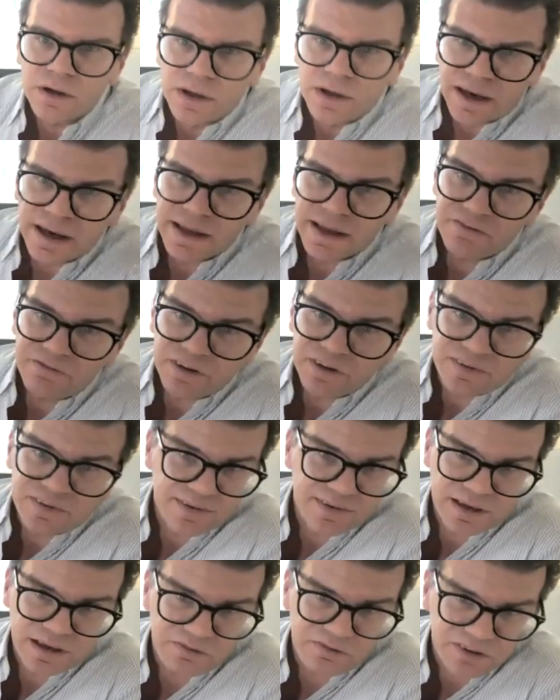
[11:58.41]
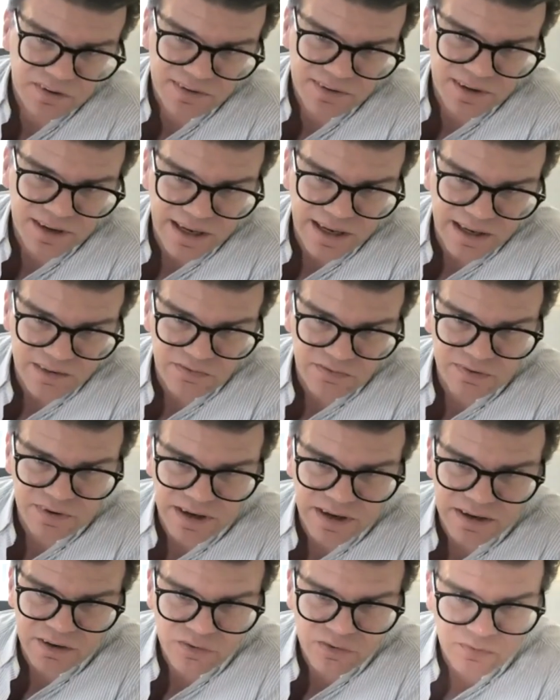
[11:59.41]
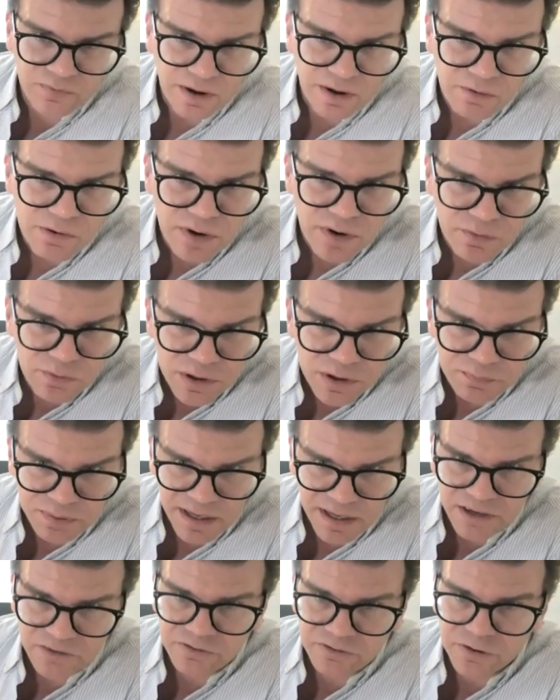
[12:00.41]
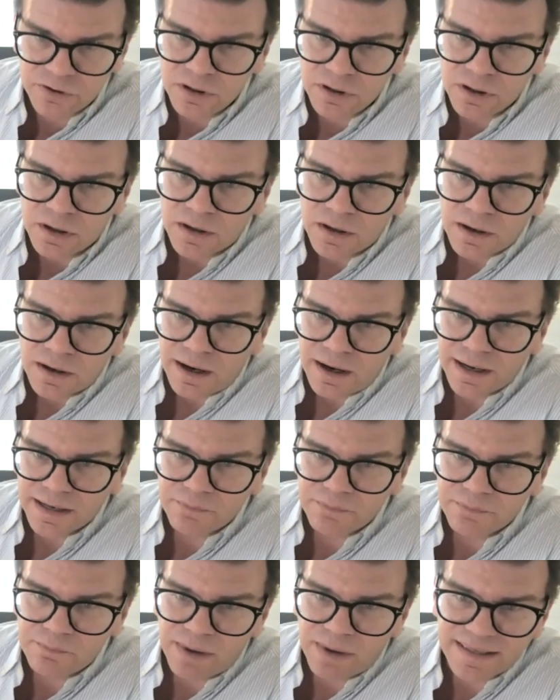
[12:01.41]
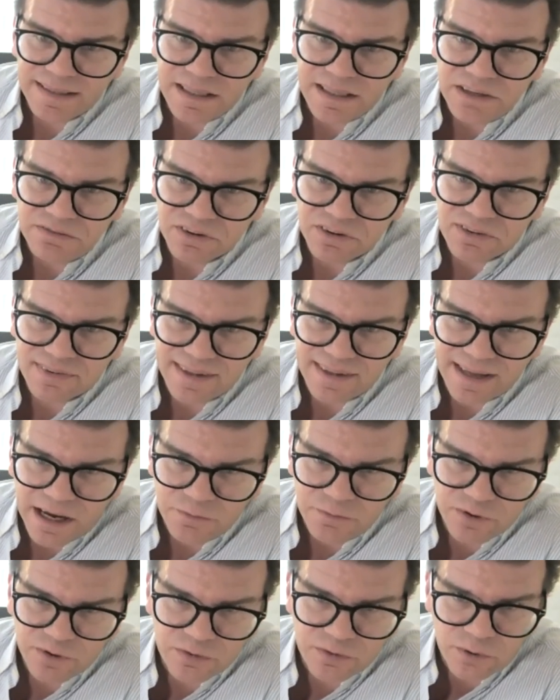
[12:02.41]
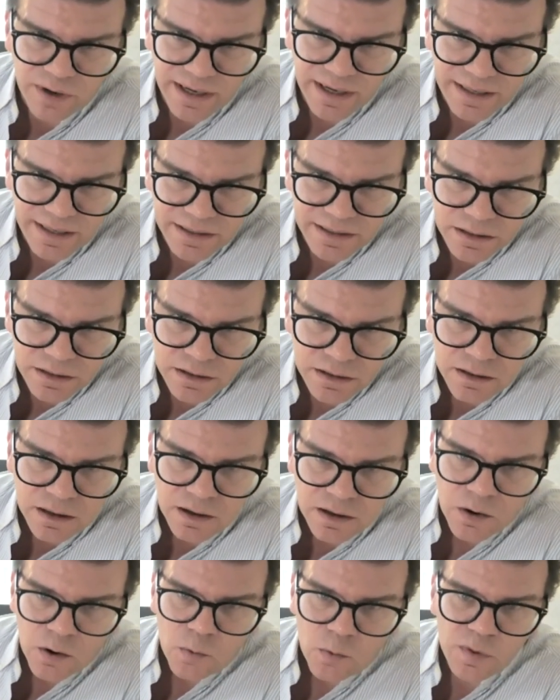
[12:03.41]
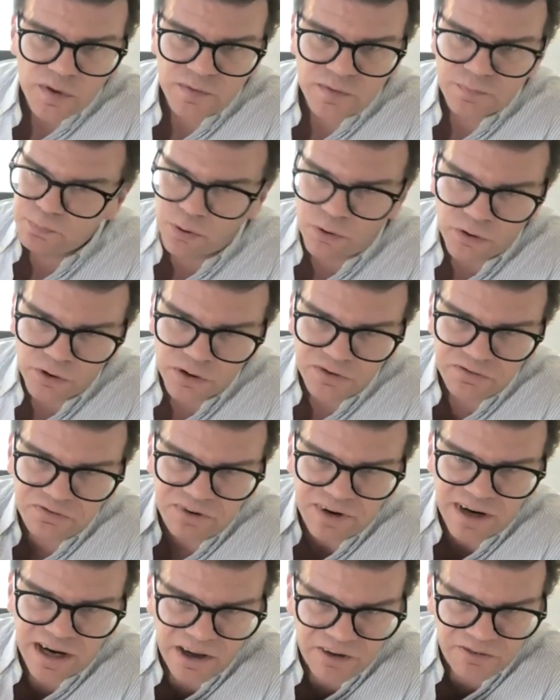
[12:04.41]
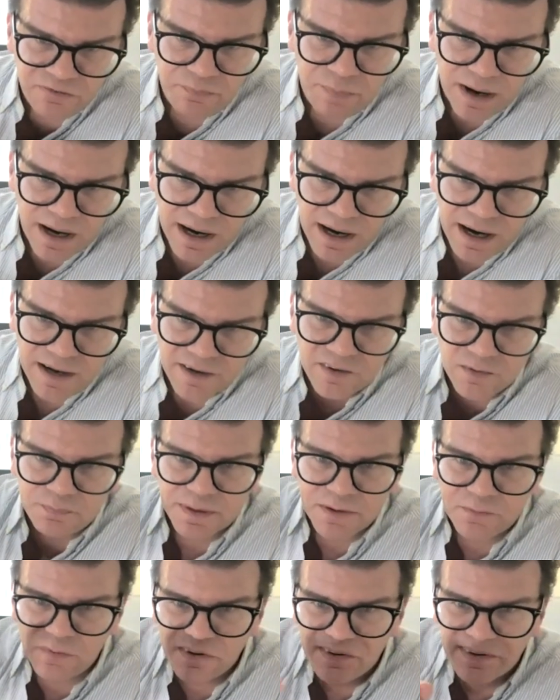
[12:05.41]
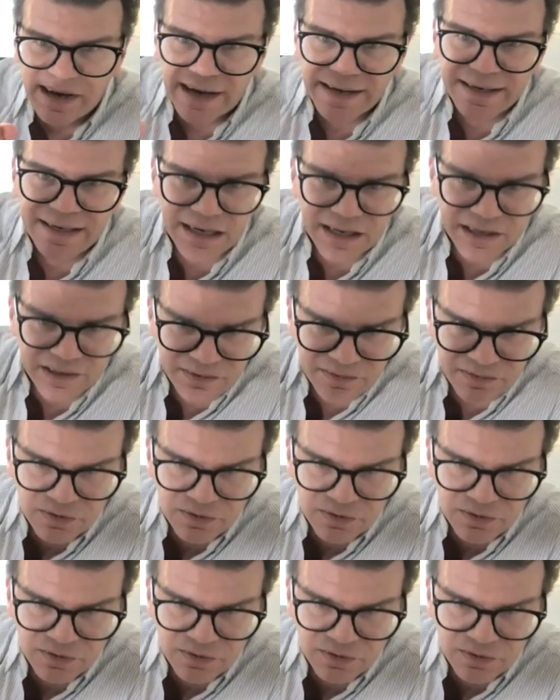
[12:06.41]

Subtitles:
And if it's a case where very, very painful, I might even start with radial with 0.5 bars, but with the Atlas,